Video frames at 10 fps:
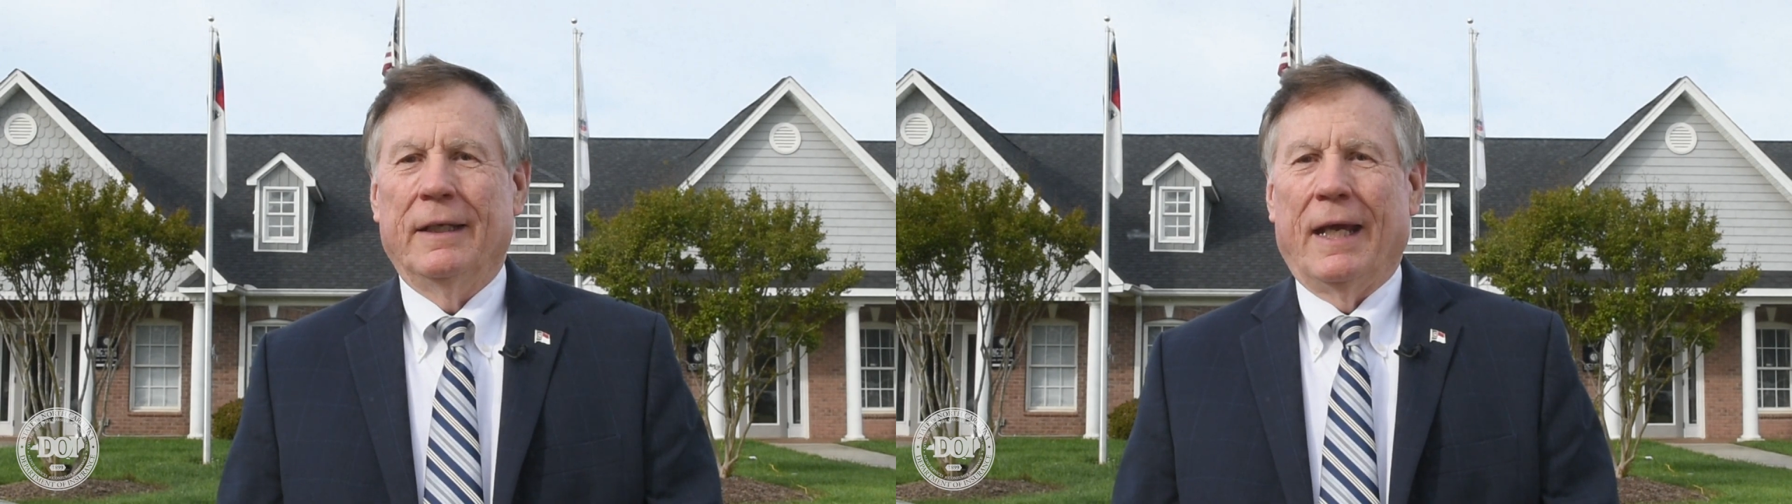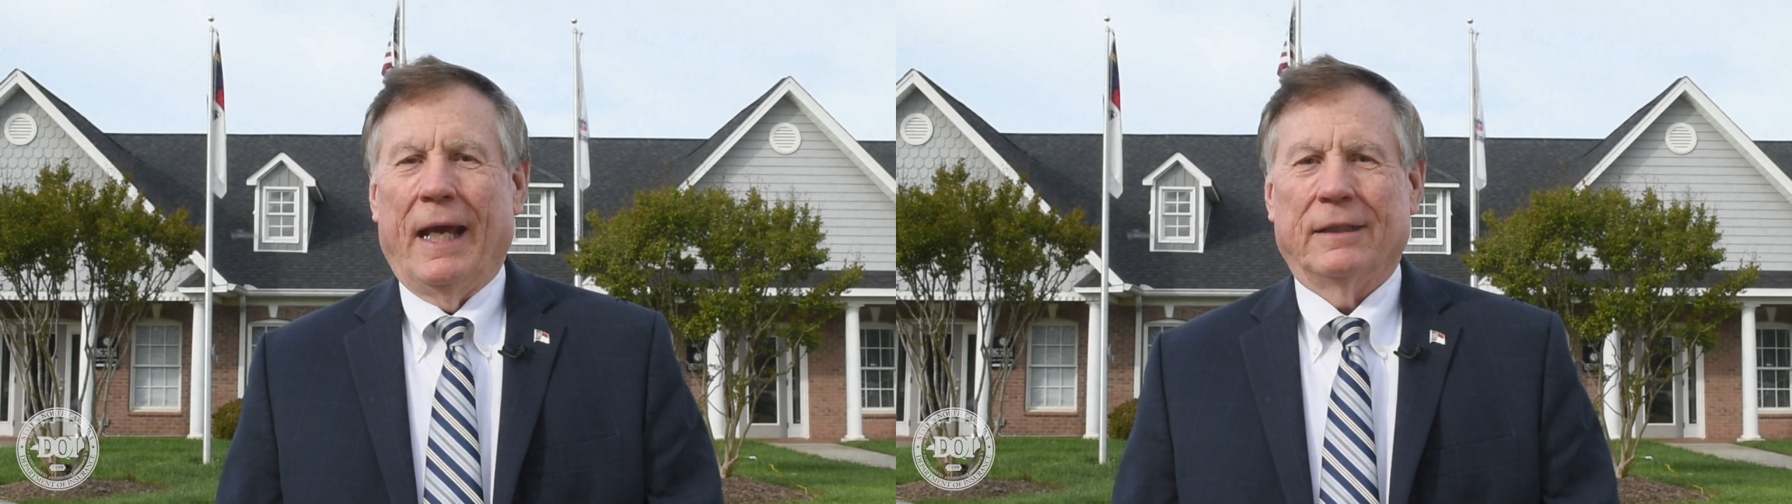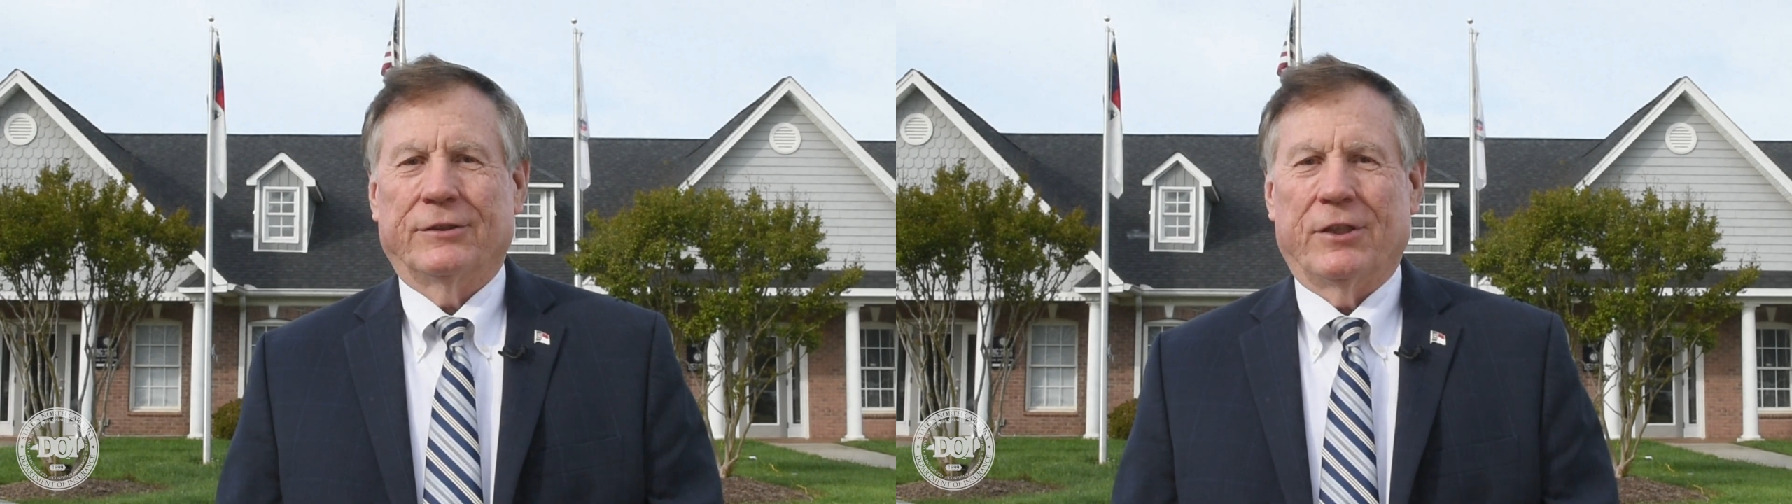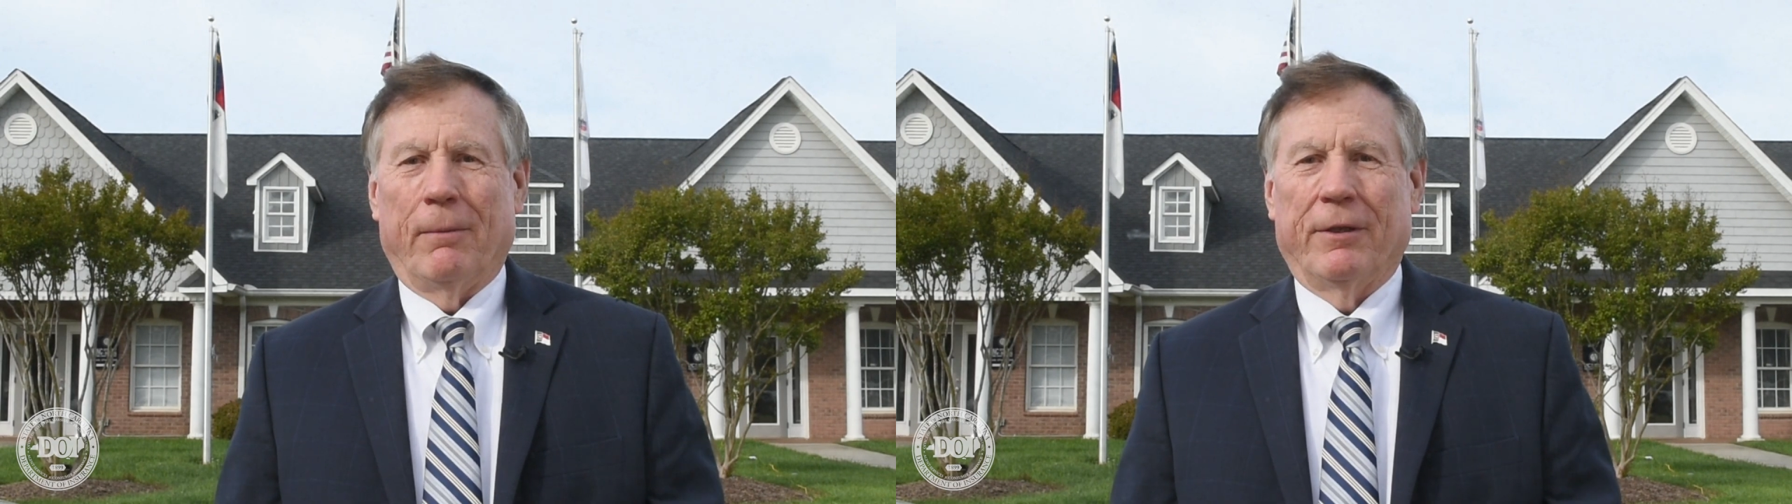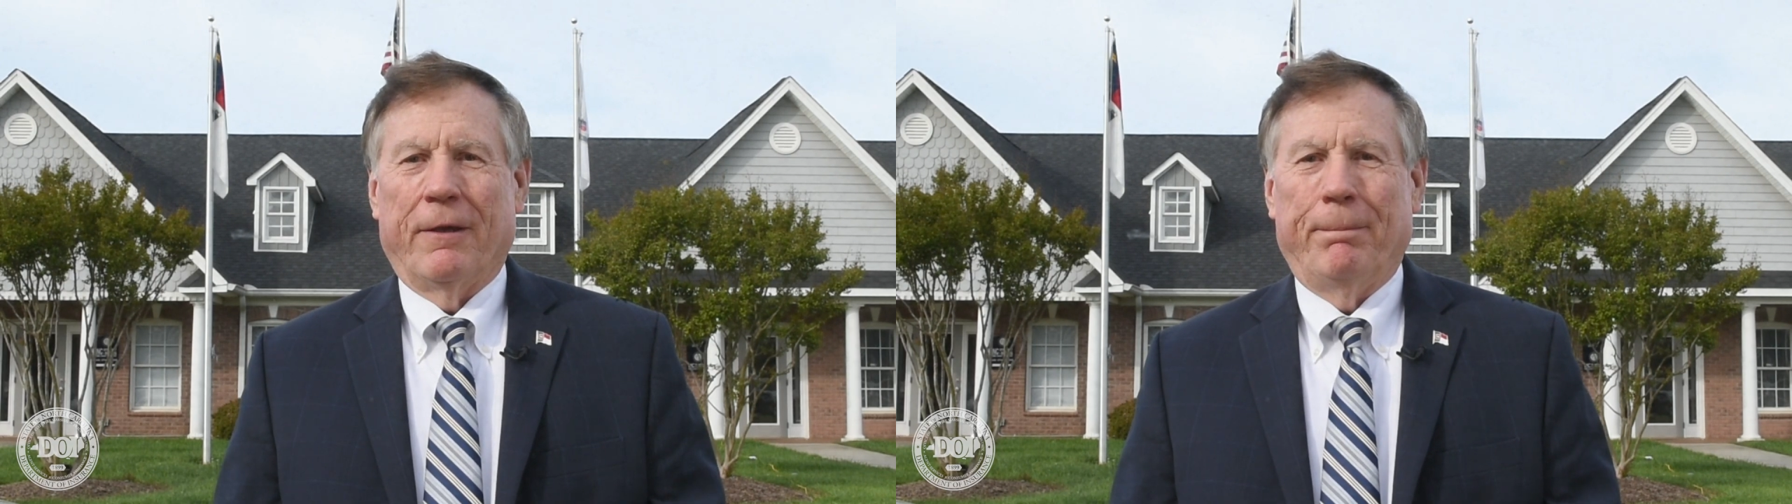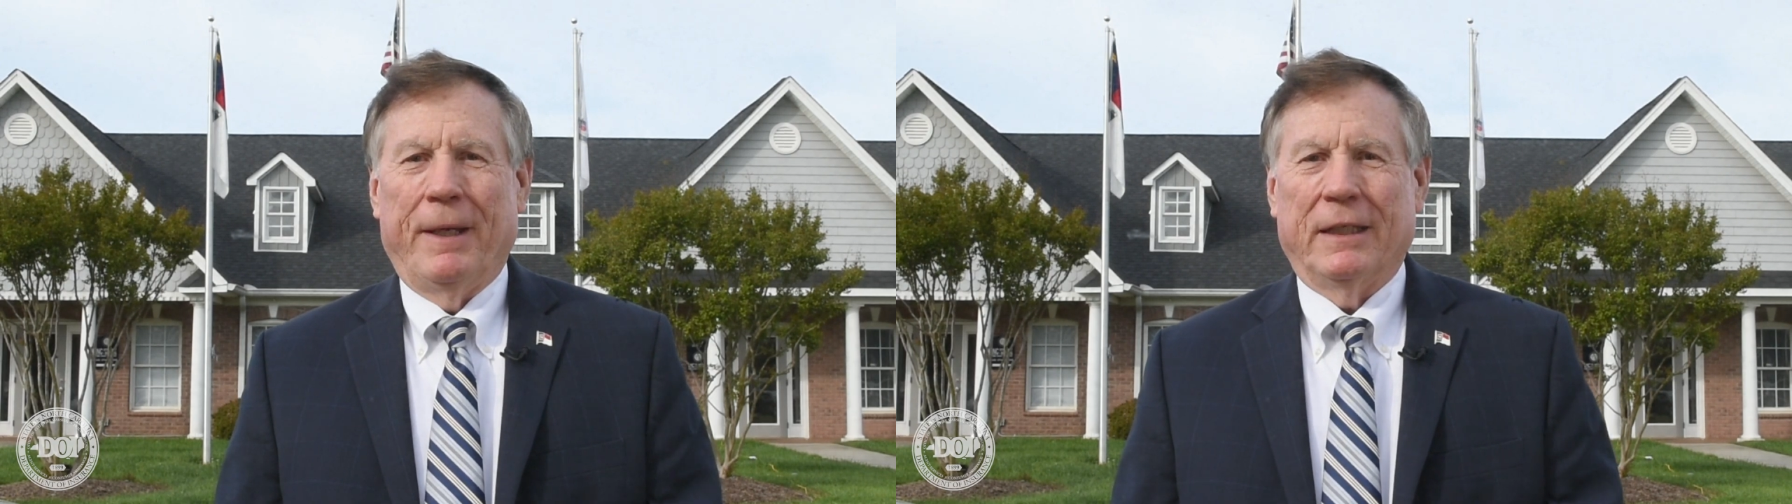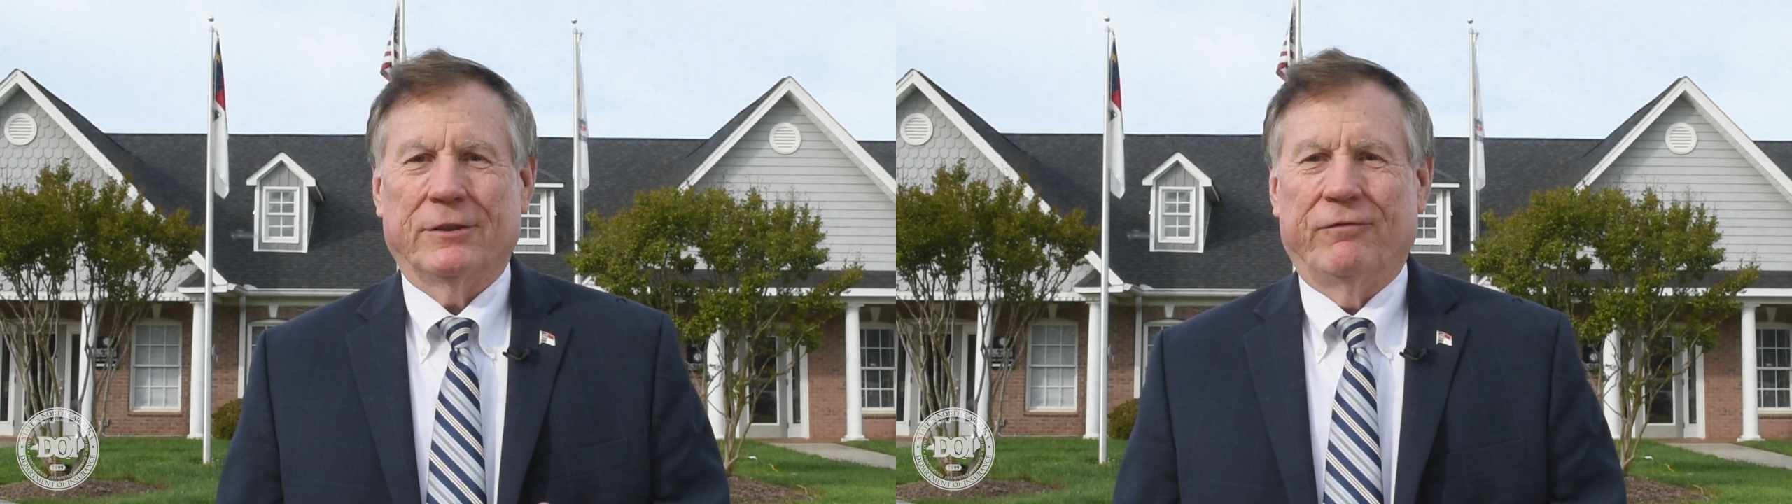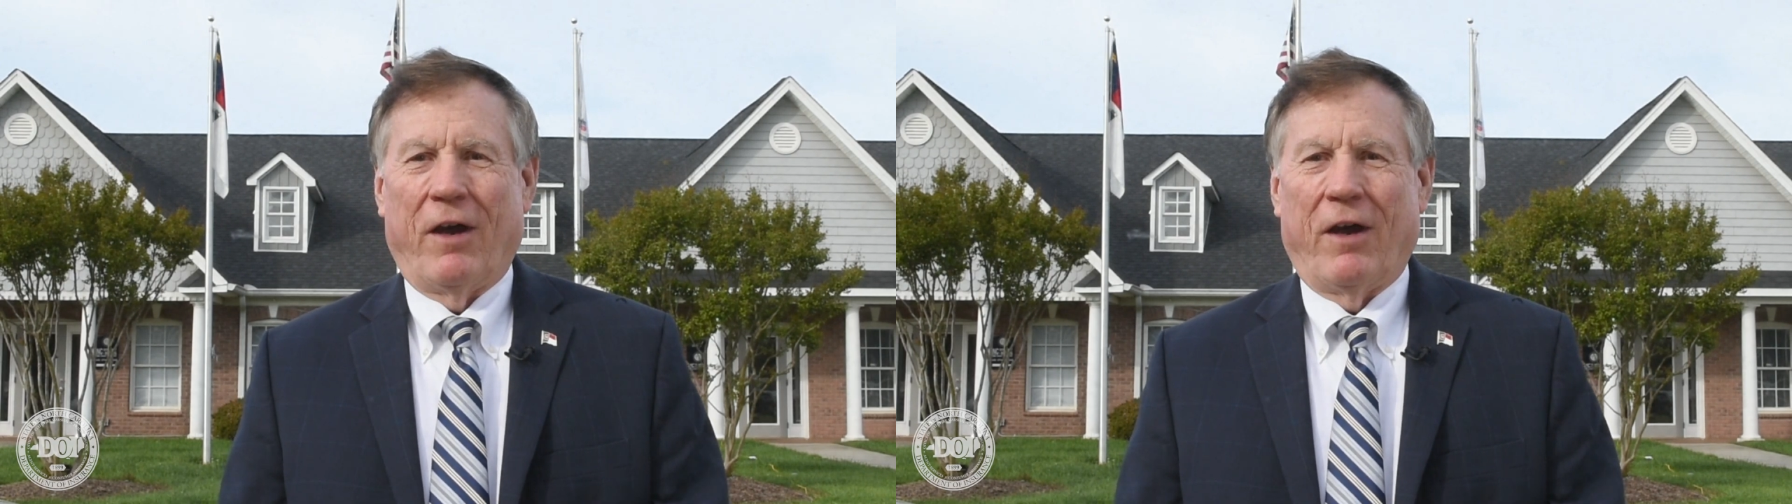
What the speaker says: has some of the best